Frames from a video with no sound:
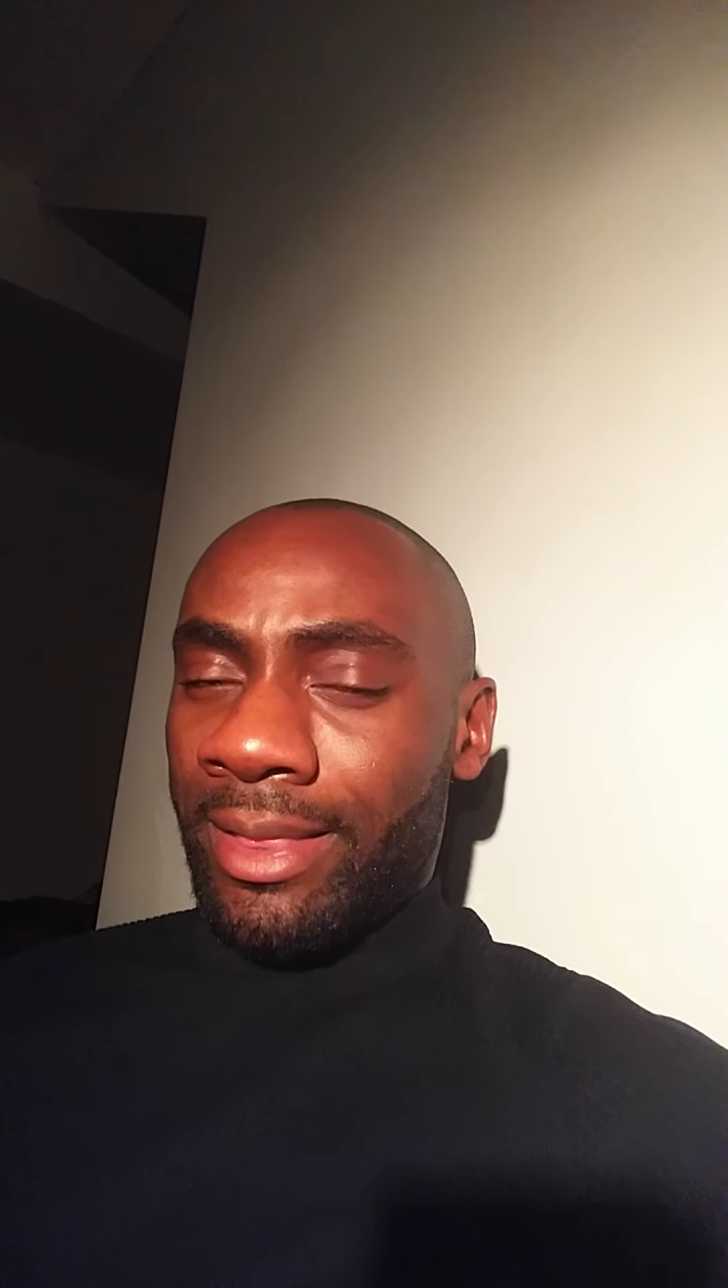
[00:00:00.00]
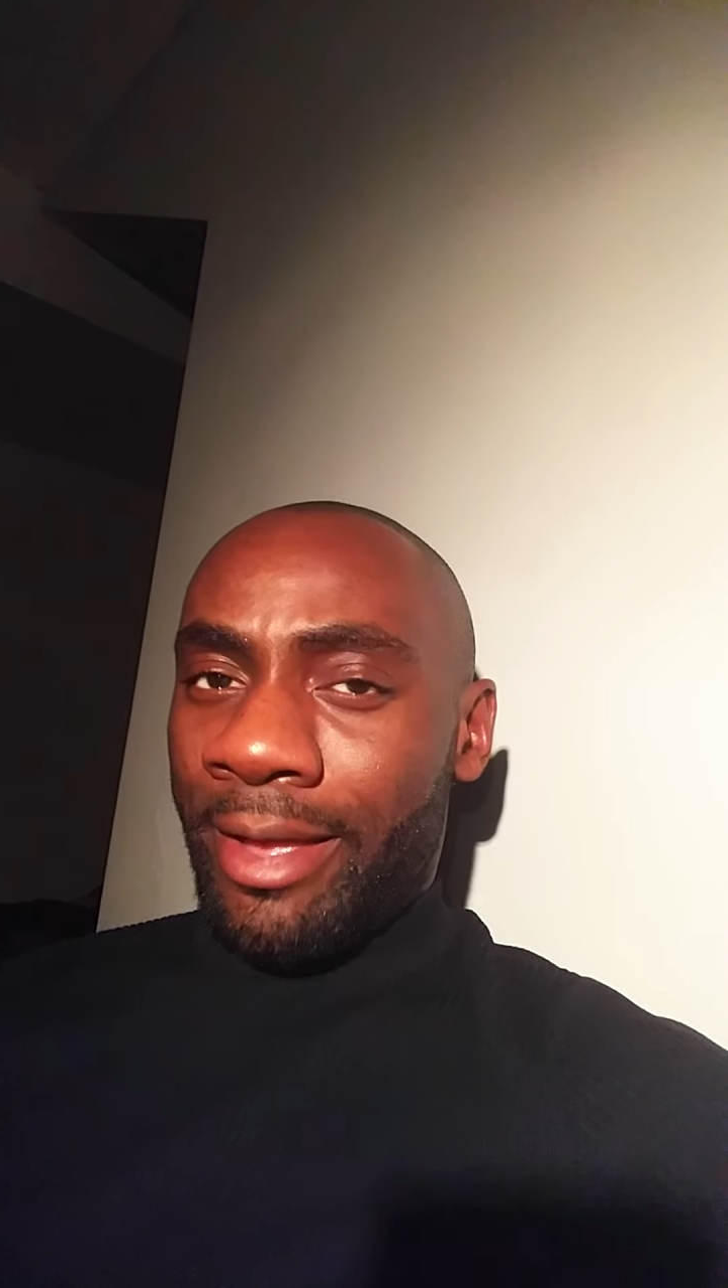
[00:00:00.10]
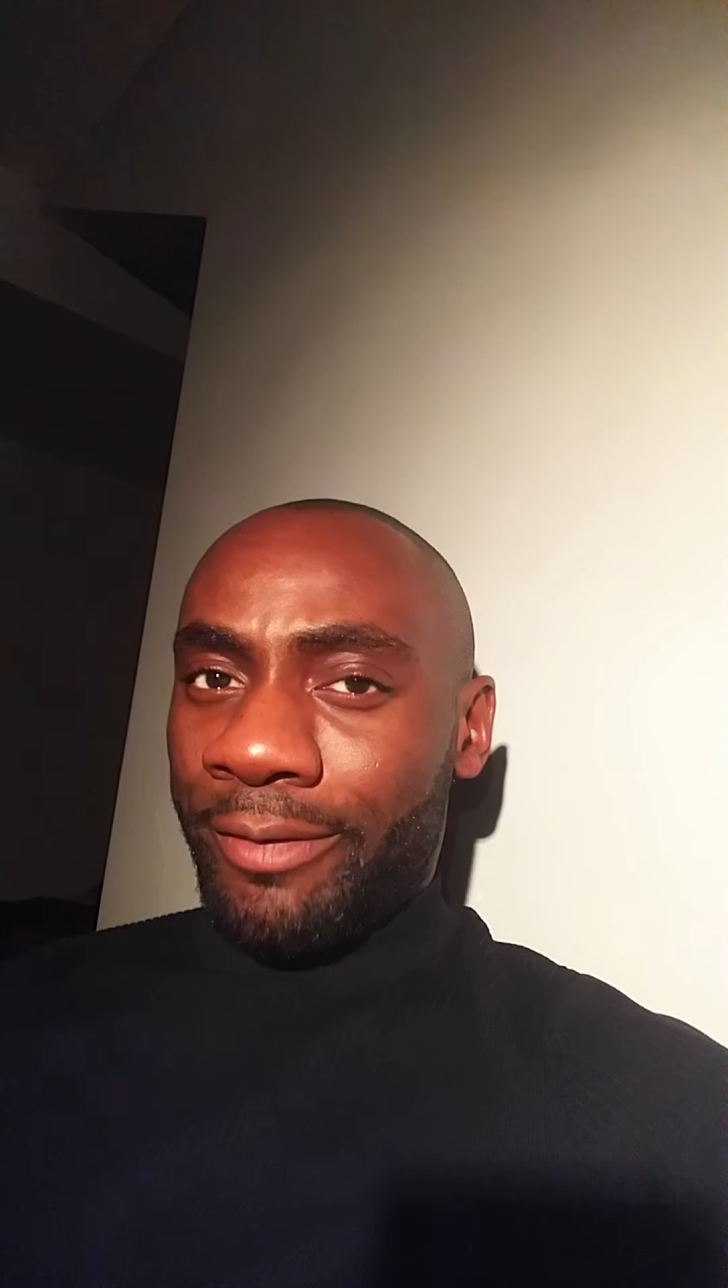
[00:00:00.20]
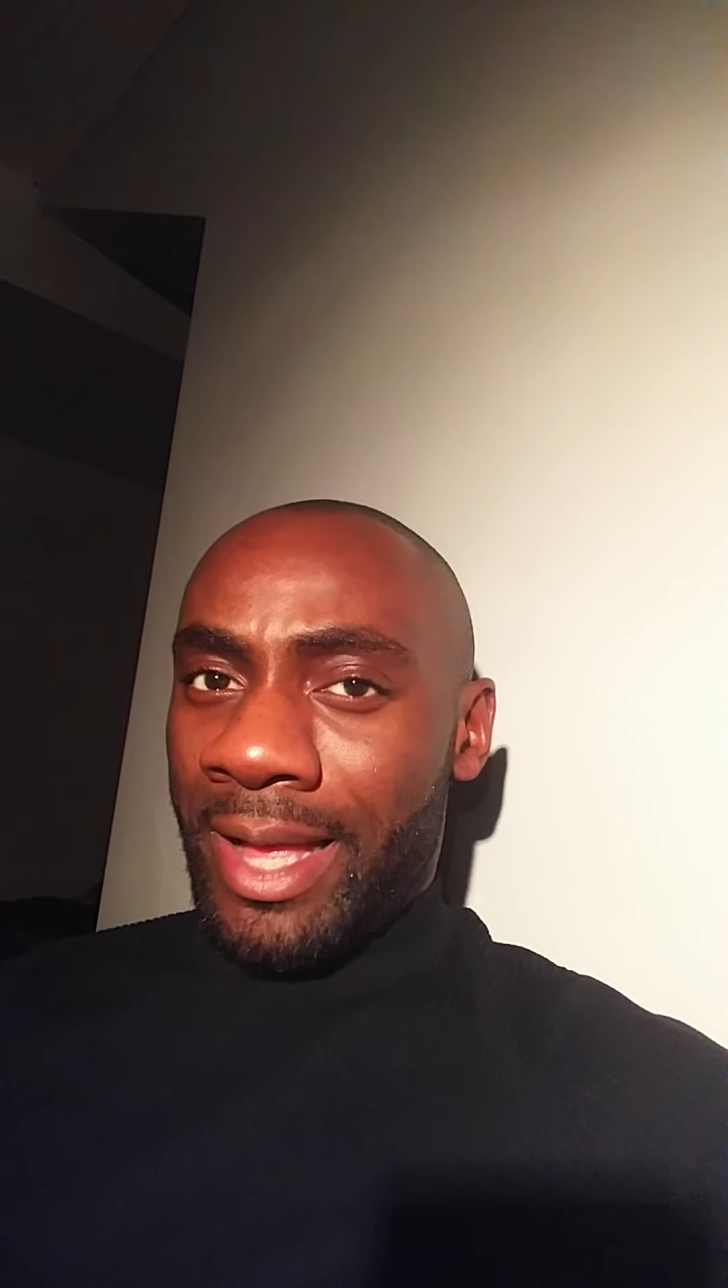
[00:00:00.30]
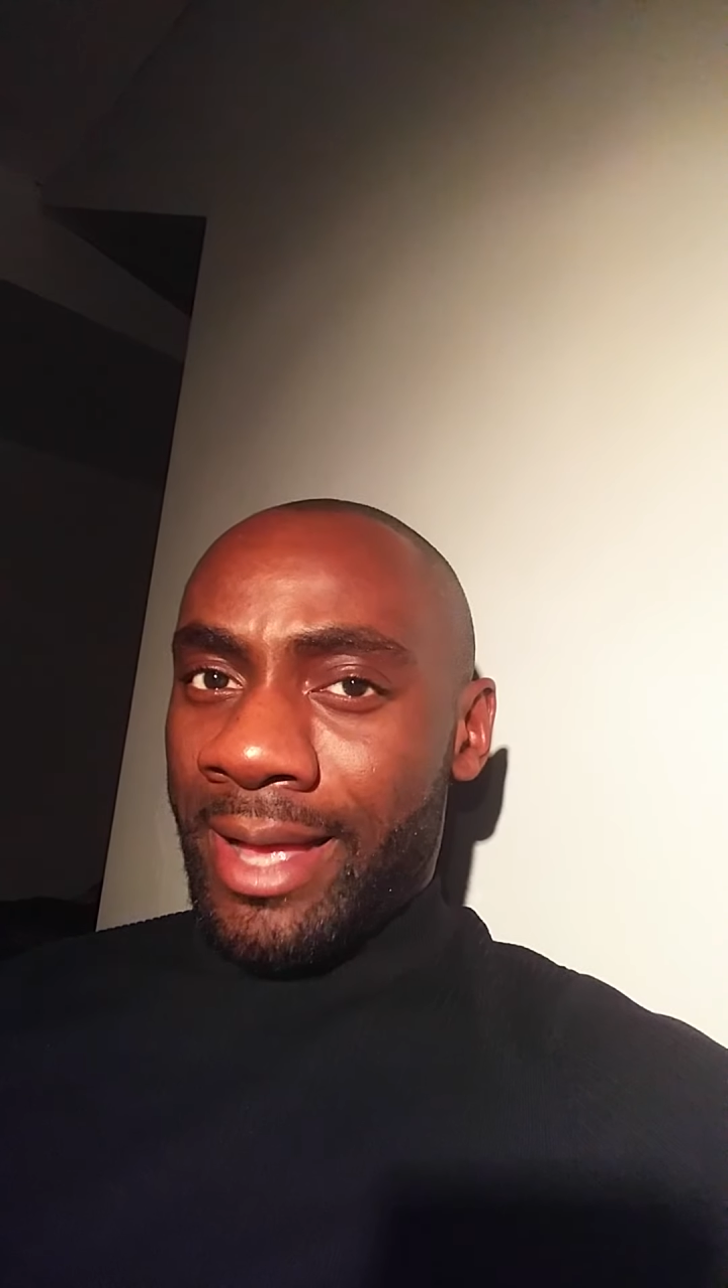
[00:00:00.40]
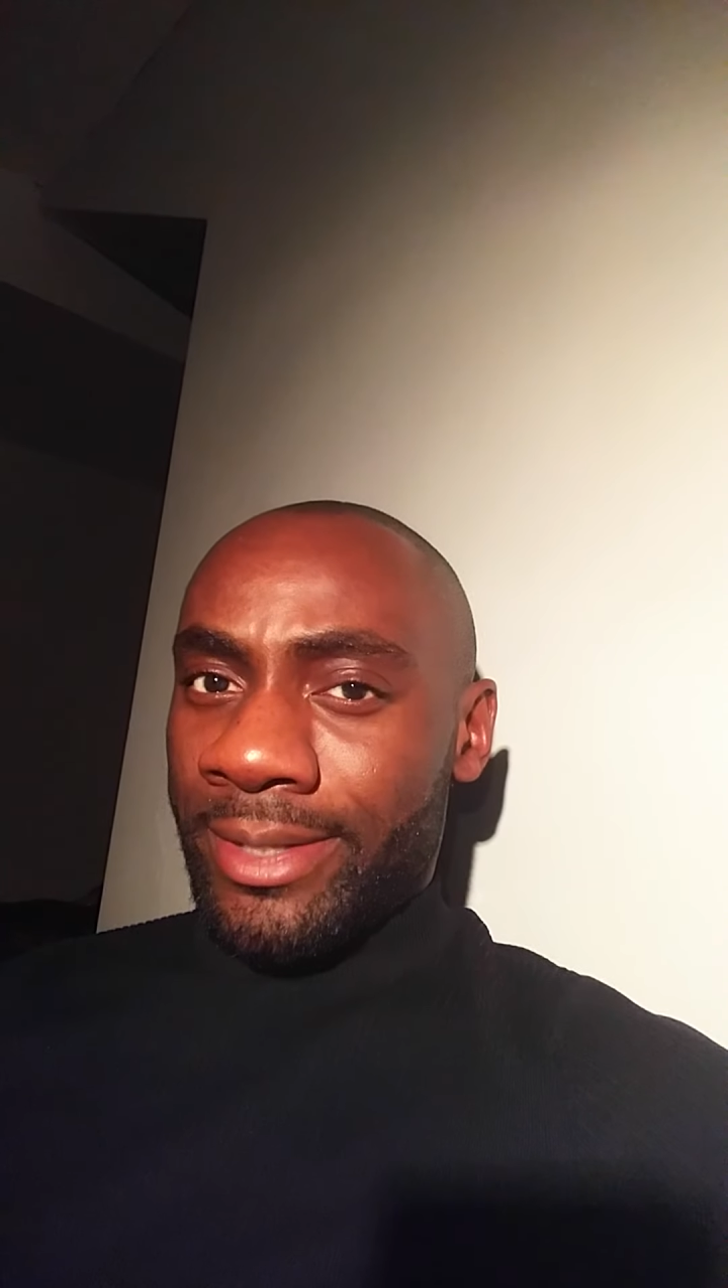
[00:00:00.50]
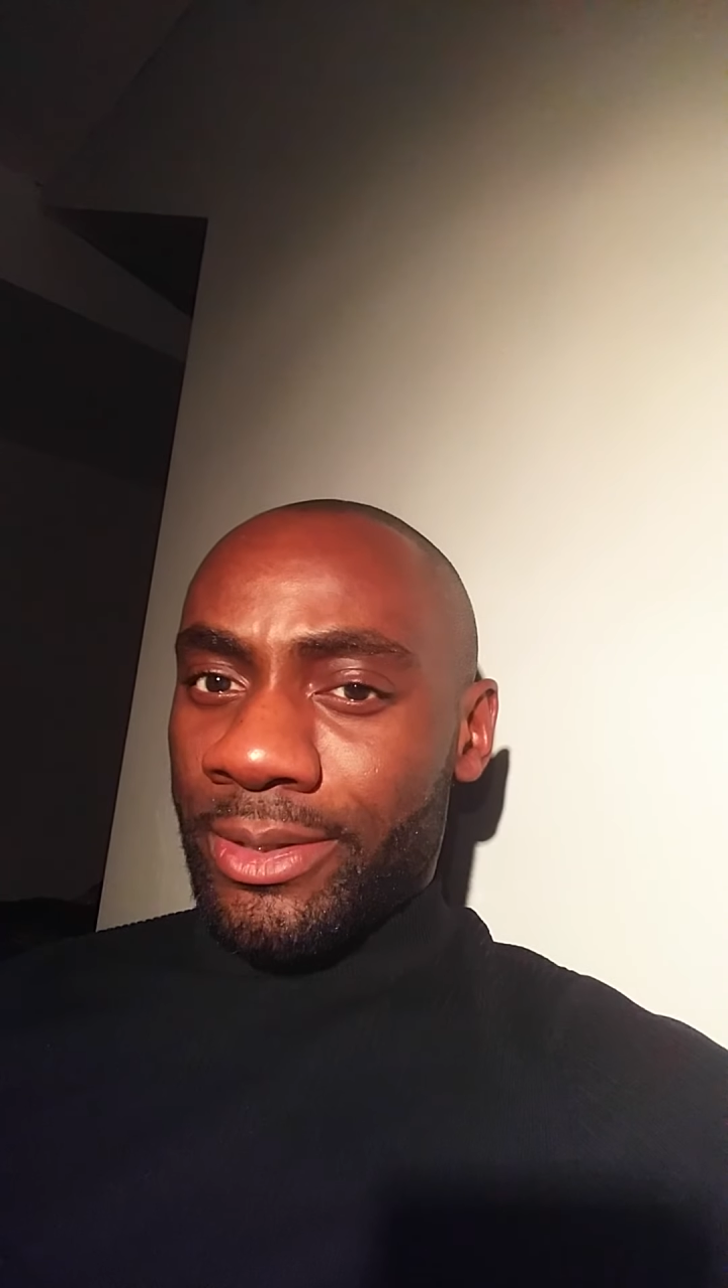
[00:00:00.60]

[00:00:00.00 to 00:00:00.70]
left high